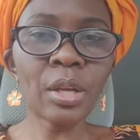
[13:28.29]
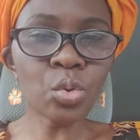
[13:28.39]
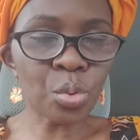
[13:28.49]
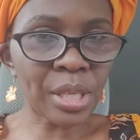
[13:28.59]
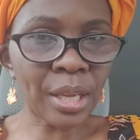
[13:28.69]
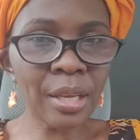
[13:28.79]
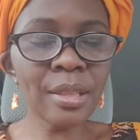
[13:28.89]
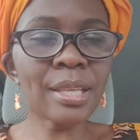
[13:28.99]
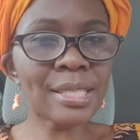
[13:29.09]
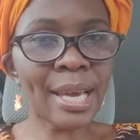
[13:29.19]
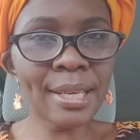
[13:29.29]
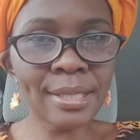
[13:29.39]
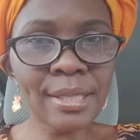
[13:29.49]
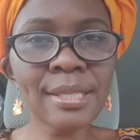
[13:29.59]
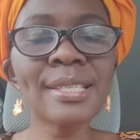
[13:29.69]
Today, the
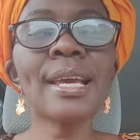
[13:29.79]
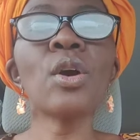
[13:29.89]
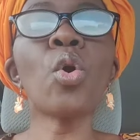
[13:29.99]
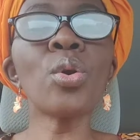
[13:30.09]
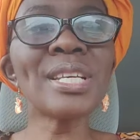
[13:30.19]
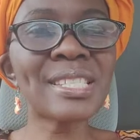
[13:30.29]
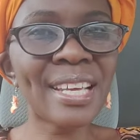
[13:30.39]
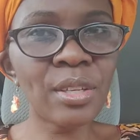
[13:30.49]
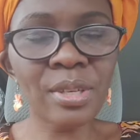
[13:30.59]
challenge is always tell